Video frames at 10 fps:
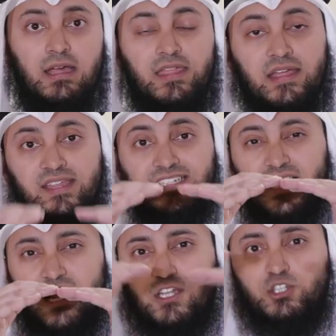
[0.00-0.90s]
then these
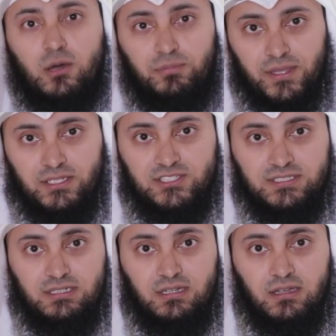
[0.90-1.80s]
are the top
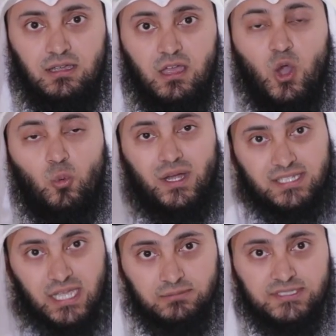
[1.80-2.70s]
things.
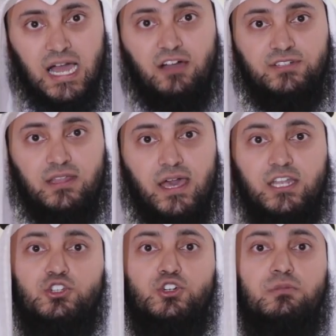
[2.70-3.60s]
What comes after
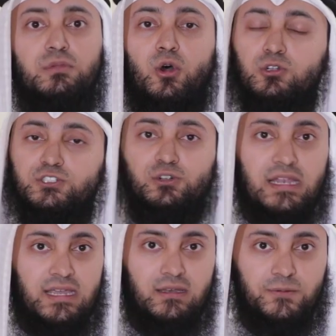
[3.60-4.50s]
that, it should be also
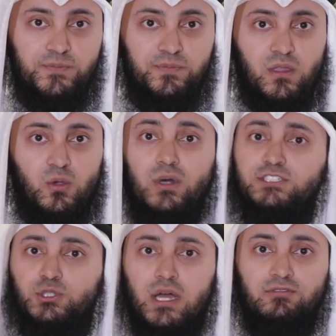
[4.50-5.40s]
clean.
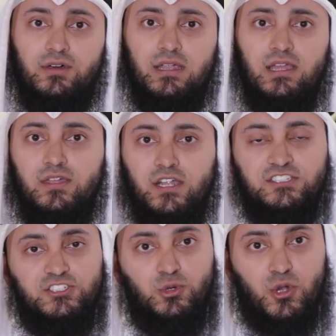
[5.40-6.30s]
whatsoever, either
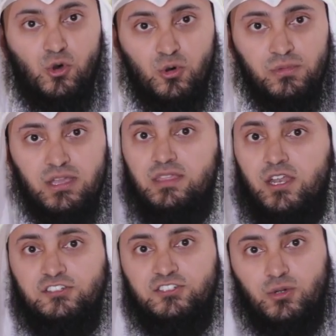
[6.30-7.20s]
it's your home, either
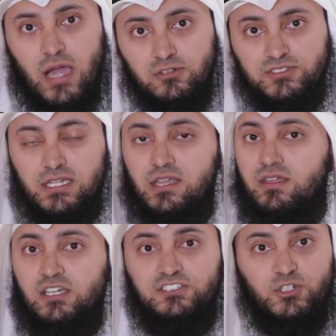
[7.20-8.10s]
it's your house,
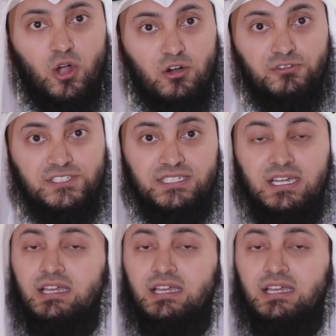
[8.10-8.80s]
either it's your office,